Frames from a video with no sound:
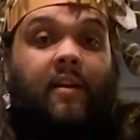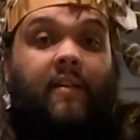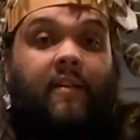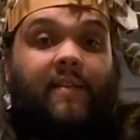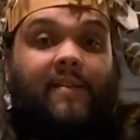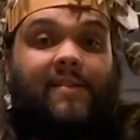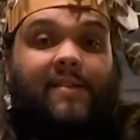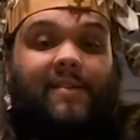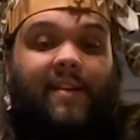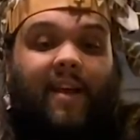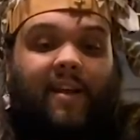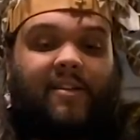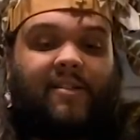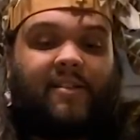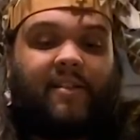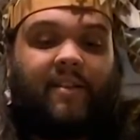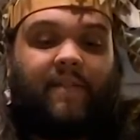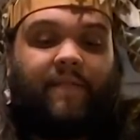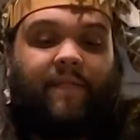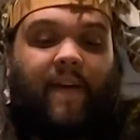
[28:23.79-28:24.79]
This is
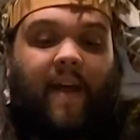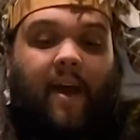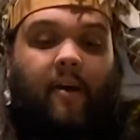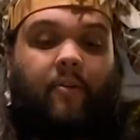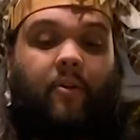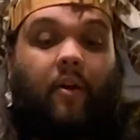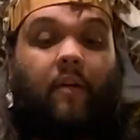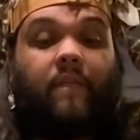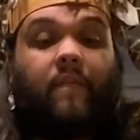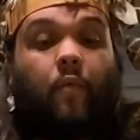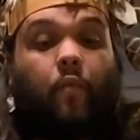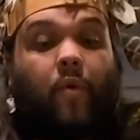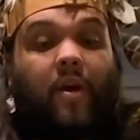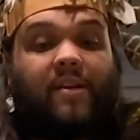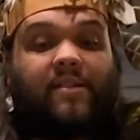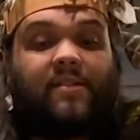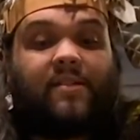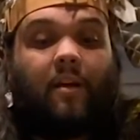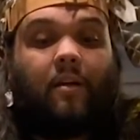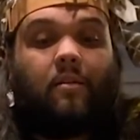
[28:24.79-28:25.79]
actually found on the
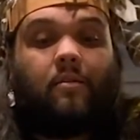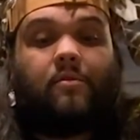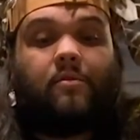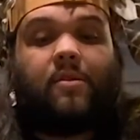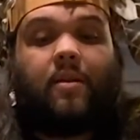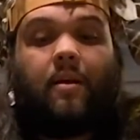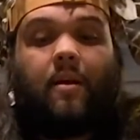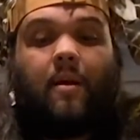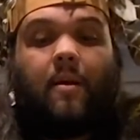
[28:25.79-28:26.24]
West Coast,